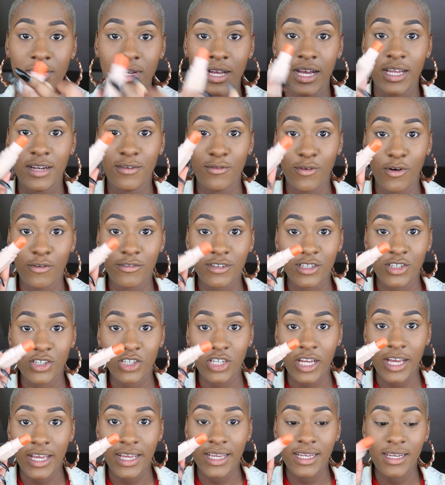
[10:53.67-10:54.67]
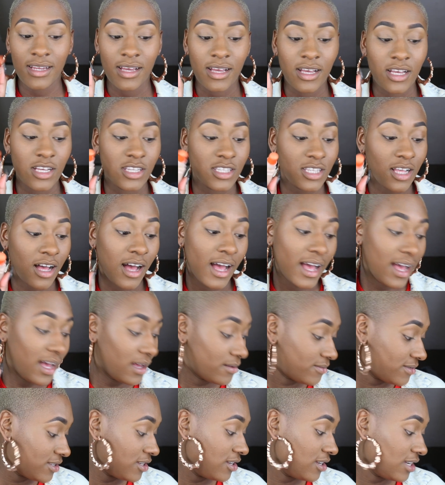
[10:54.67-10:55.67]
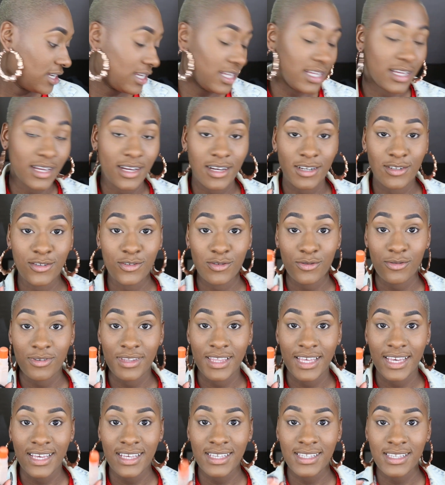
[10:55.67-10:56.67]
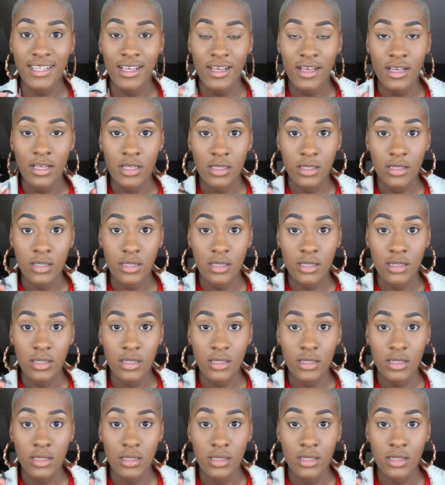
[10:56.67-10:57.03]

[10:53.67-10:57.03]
kind of orange shade. So I absolutely adore this.